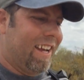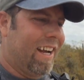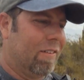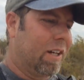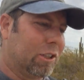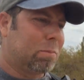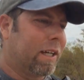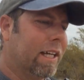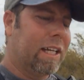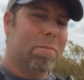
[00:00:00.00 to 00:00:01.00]
and I've got
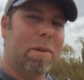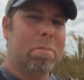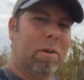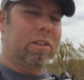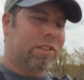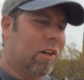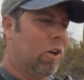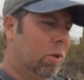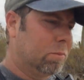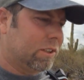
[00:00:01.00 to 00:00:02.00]
spaghetti and meatballs at
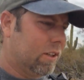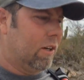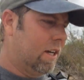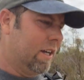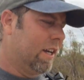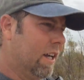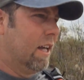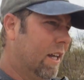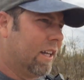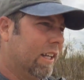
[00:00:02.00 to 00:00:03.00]
home. So
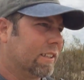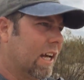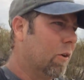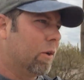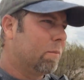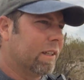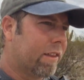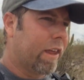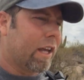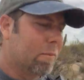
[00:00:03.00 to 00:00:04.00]
that's kind of what I've been
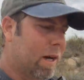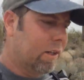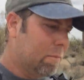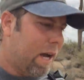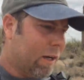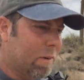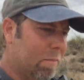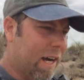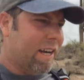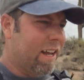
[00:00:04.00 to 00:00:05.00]
thinking about in the back of my
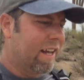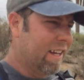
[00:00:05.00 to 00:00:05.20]
mind.